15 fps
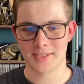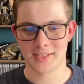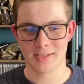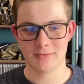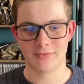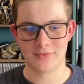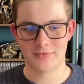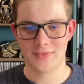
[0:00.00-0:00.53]

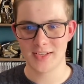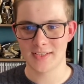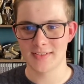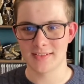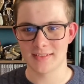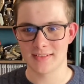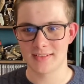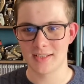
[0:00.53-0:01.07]
So
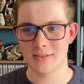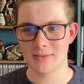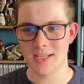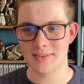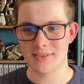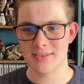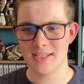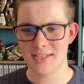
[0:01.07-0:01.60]
figures. So
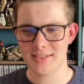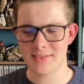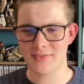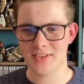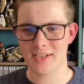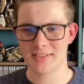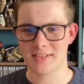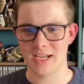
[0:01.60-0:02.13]
yeah, these are the
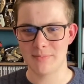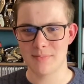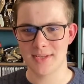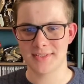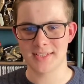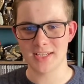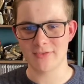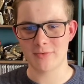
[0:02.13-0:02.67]
figures that I'm
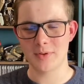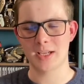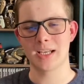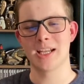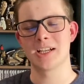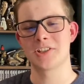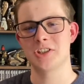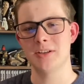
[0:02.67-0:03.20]
missing from the
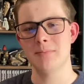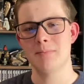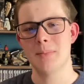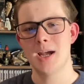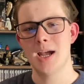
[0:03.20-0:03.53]
collection.